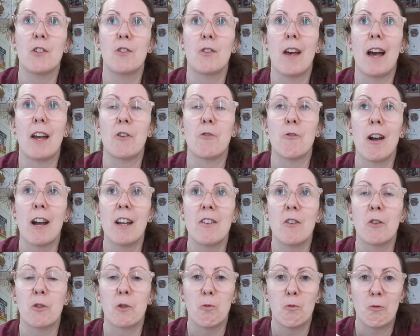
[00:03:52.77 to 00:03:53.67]
I try
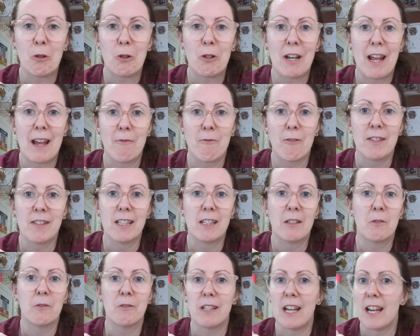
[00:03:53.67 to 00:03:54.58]
not to run every
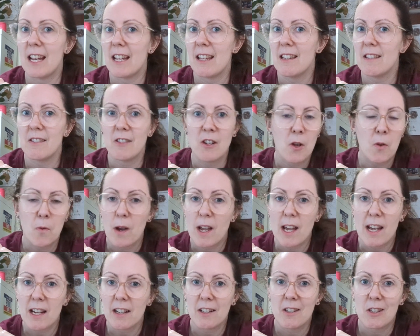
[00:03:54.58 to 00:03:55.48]
single day. There's no way
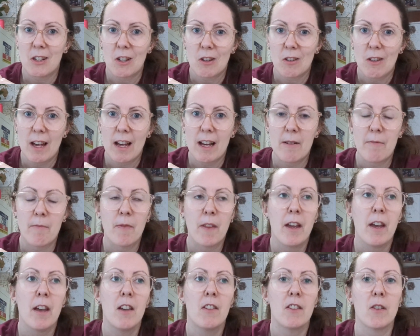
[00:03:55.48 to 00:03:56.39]
I can do that.
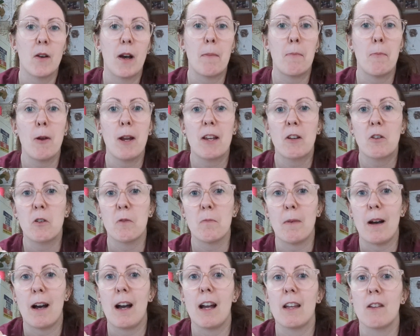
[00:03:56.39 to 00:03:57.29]
So I break up
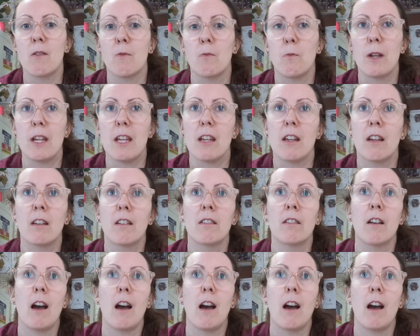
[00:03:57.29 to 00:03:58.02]
my week.